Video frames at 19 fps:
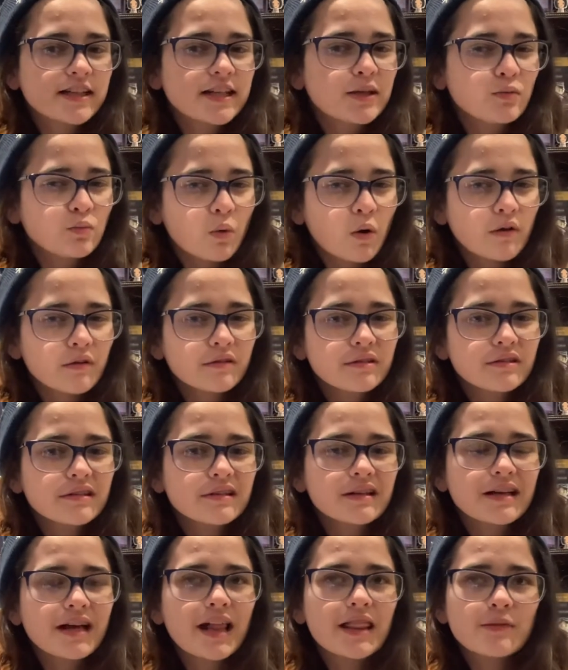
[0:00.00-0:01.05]
want
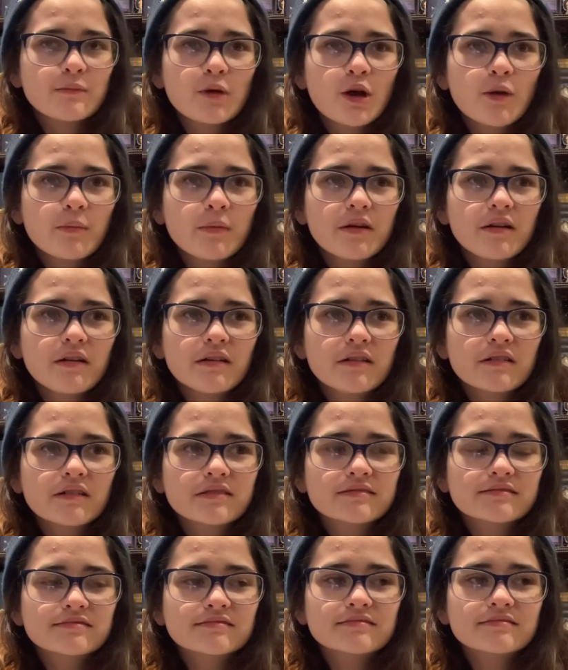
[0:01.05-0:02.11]
at the moment.
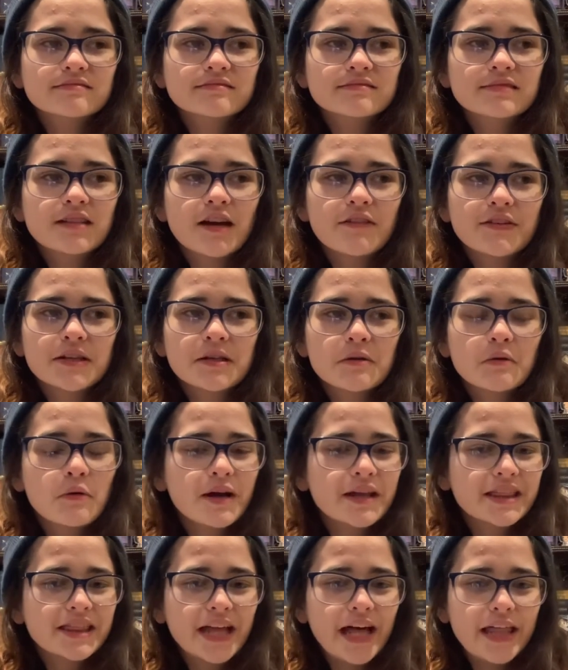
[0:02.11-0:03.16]
I think I'm
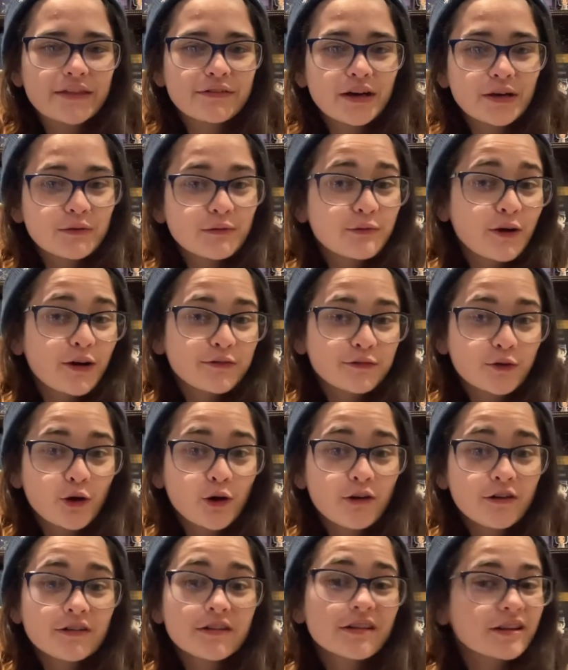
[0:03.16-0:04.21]
quite satisfied with what I've
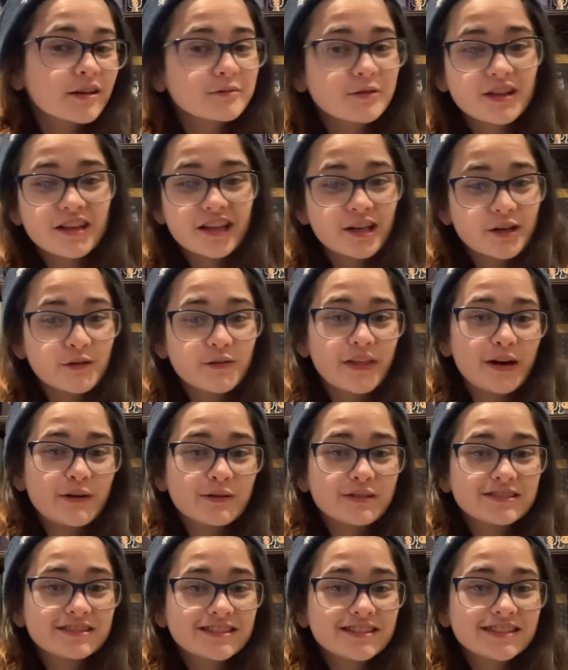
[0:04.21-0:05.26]
got, so I'm just going to go with that
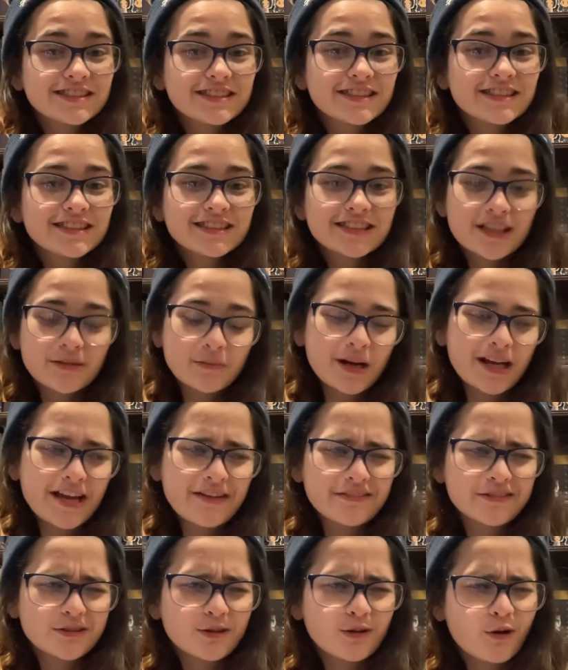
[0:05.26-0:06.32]
one, despite
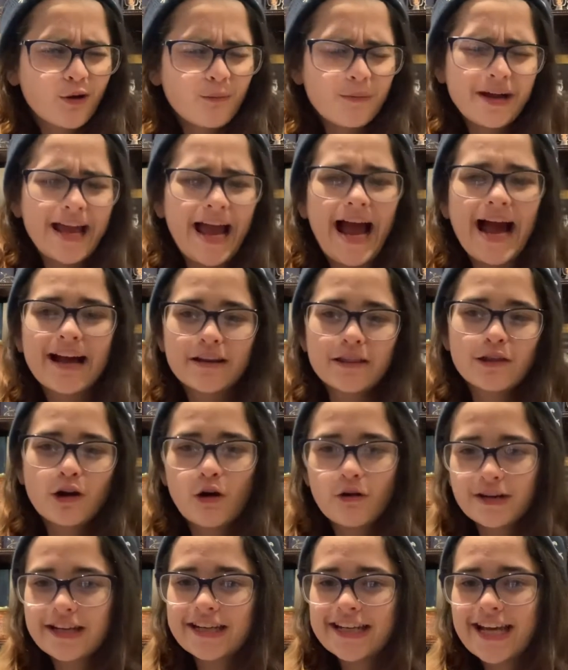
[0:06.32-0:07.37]
having got my hands
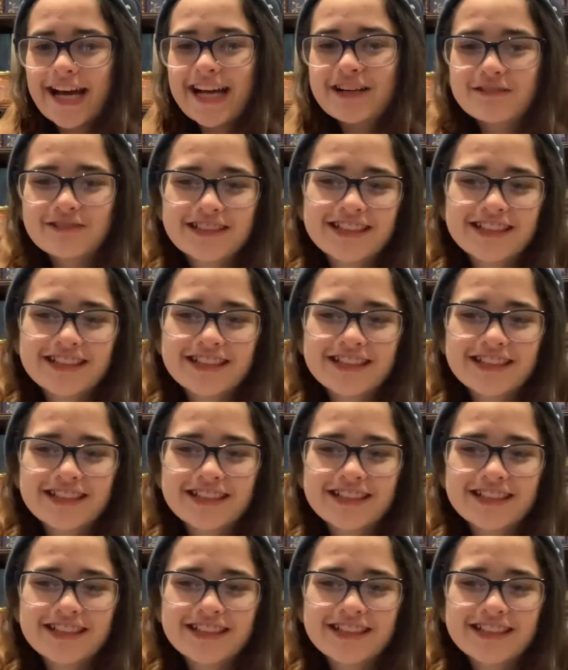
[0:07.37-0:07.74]
on it now.